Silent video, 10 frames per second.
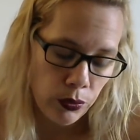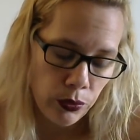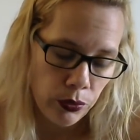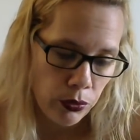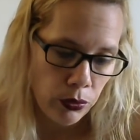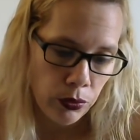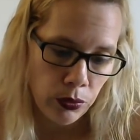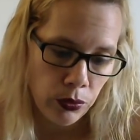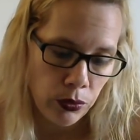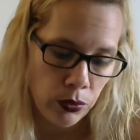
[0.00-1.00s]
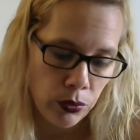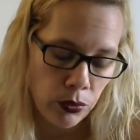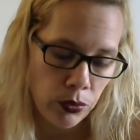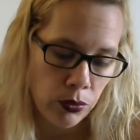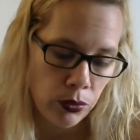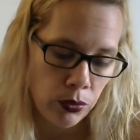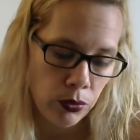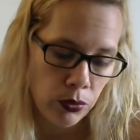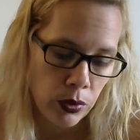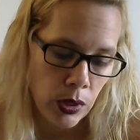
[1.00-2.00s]

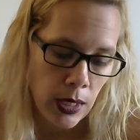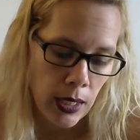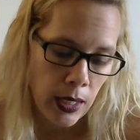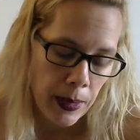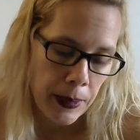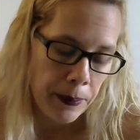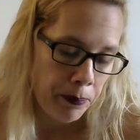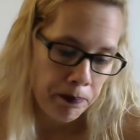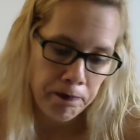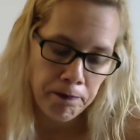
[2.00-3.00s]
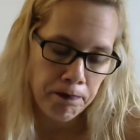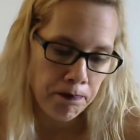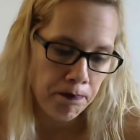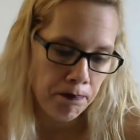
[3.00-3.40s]
(silence)